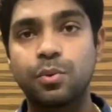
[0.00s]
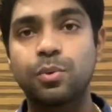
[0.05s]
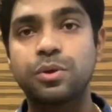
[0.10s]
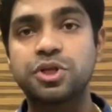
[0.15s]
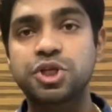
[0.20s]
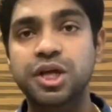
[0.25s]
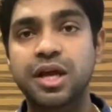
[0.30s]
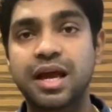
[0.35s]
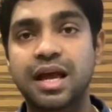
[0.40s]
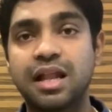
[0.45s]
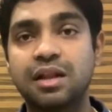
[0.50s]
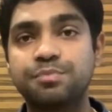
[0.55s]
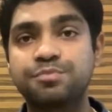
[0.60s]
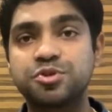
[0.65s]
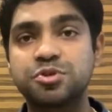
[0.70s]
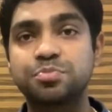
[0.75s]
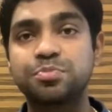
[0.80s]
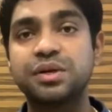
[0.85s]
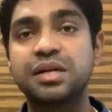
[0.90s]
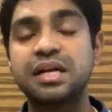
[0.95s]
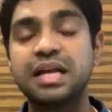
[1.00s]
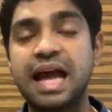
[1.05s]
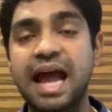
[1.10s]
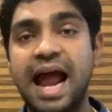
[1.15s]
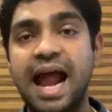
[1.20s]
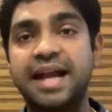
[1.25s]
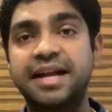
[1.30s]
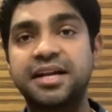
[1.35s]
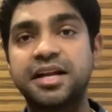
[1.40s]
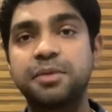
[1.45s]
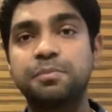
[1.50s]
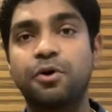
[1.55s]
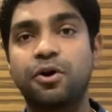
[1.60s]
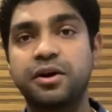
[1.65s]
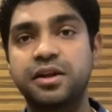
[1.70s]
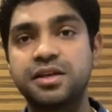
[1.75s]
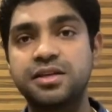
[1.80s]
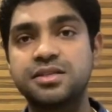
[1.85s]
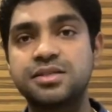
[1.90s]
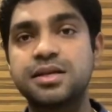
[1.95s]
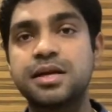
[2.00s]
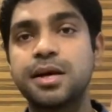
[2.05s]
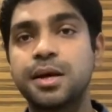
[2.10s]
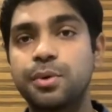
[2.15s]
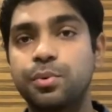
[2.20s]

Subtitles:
which helps build antibodies